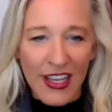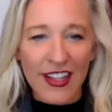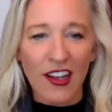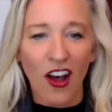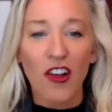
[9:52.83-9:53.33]

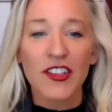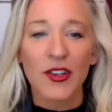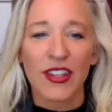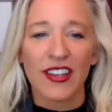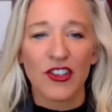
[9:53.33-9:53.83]
And then
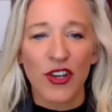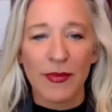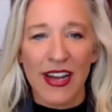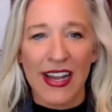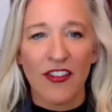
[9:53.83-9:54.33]
also the
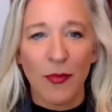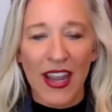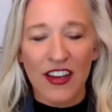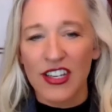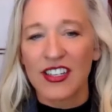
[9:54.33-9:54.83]
treatment naive
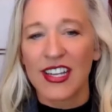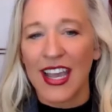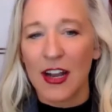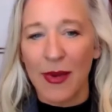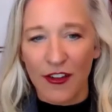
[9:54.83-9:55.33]
patients,
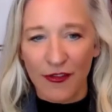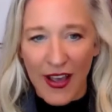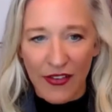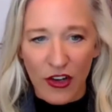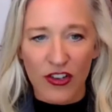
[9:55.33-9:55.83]
again, about
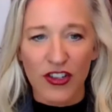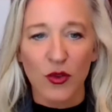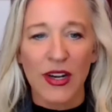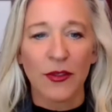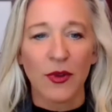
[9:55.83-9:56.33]

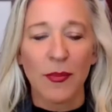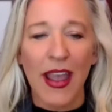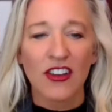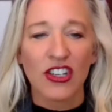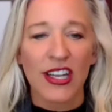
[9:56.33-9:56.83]
523
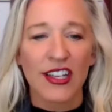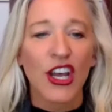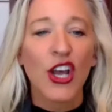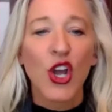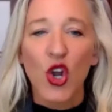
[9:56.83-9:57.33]

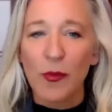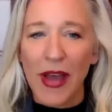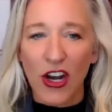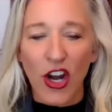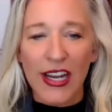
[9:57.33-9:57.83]
patients who
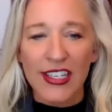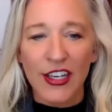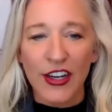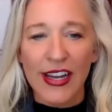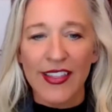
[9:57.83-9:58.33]
met
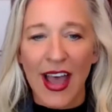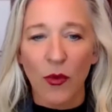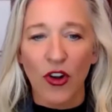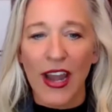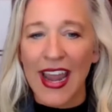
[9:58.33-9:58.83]
criteria
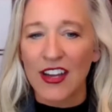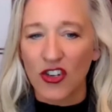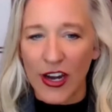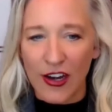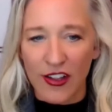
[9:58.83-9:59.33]
that were
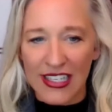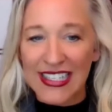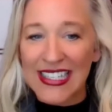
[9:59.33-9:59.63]
age greater than